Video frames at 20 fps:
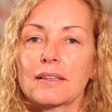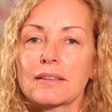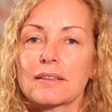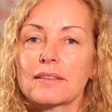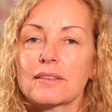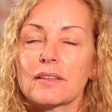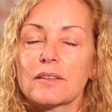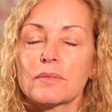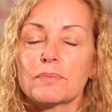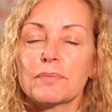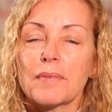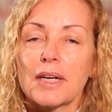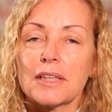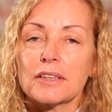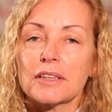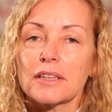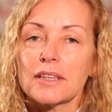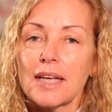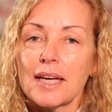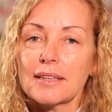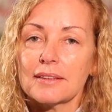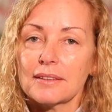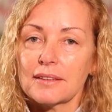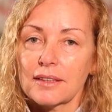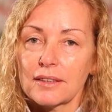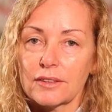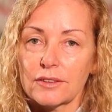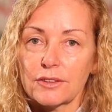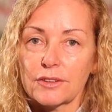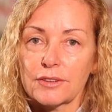This is much less
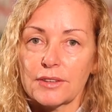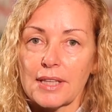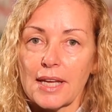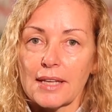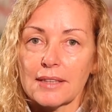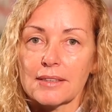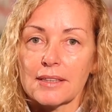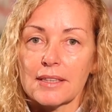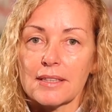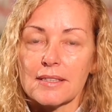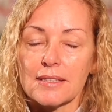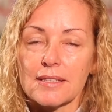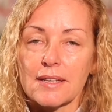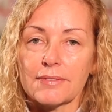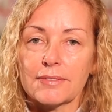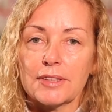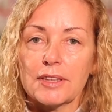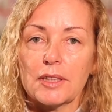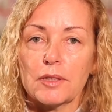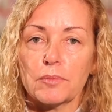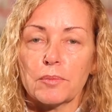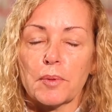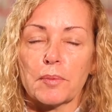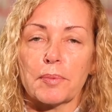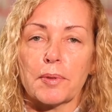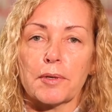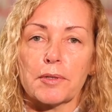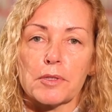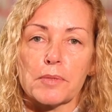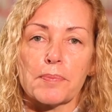than the 2017
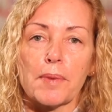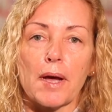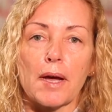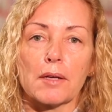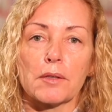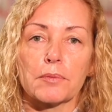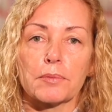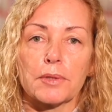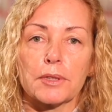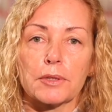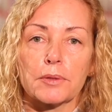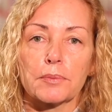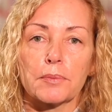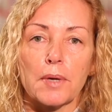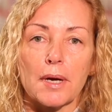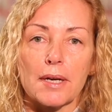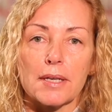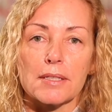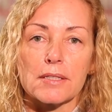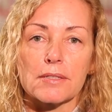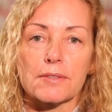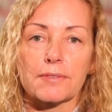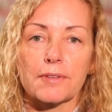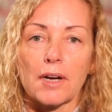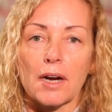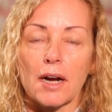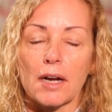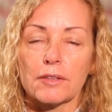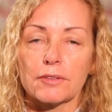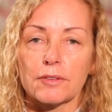proposed bond, which was
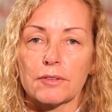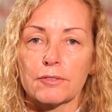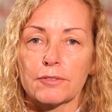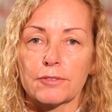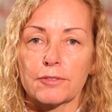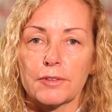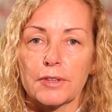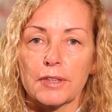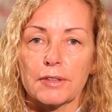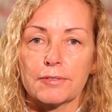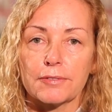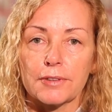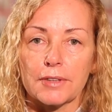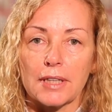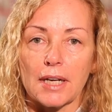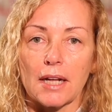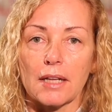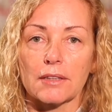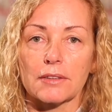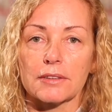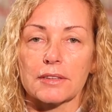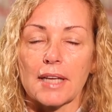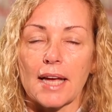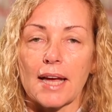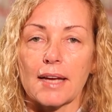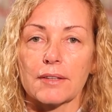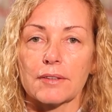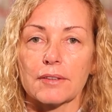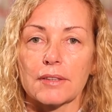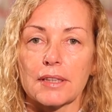for $144
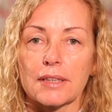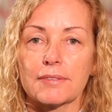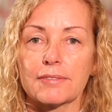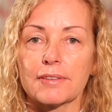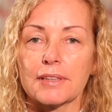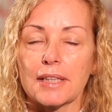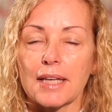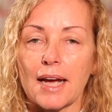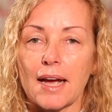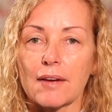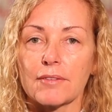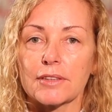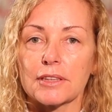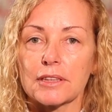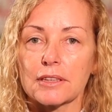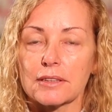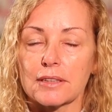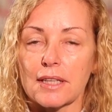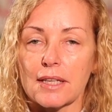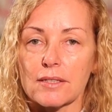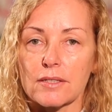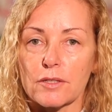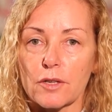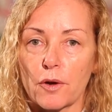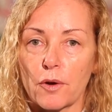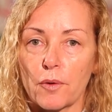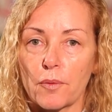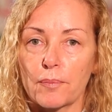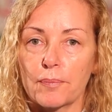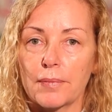annually for the average assessed
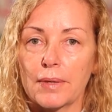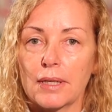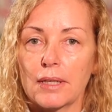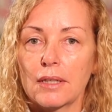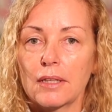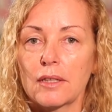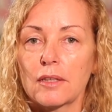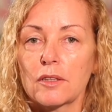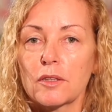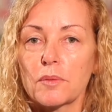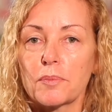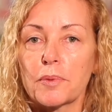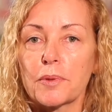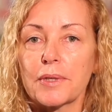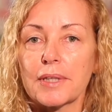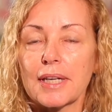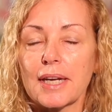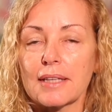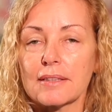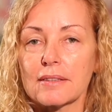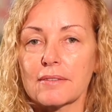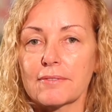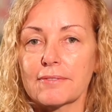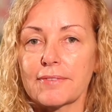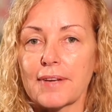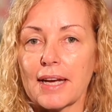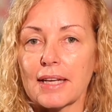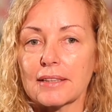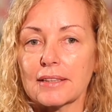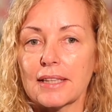home. The board has in
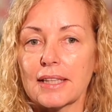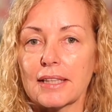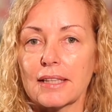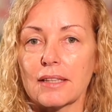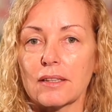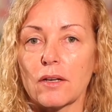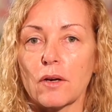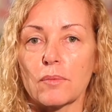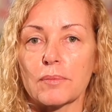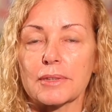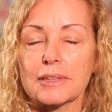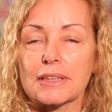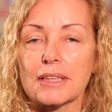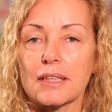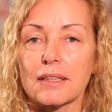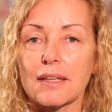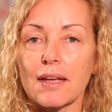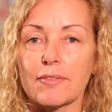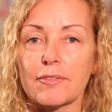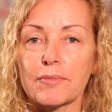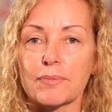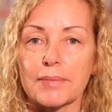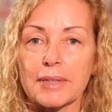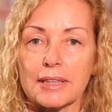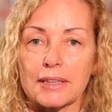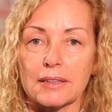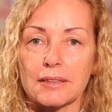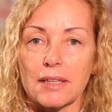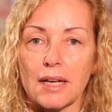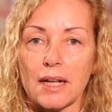fact taken almost $11
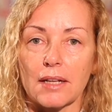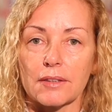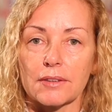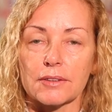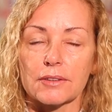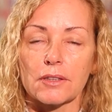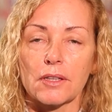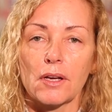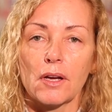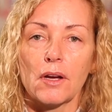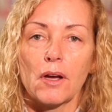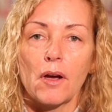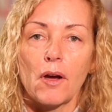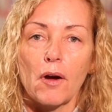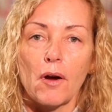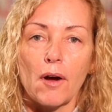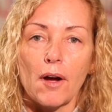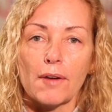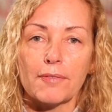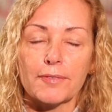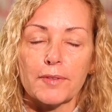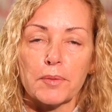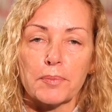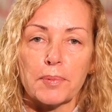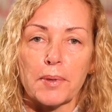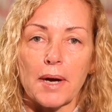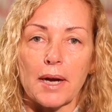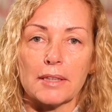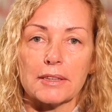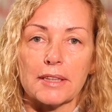million off the
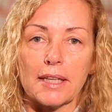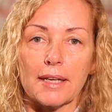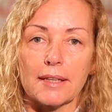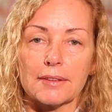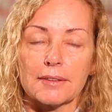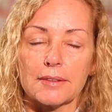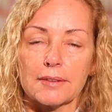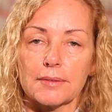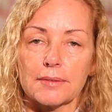project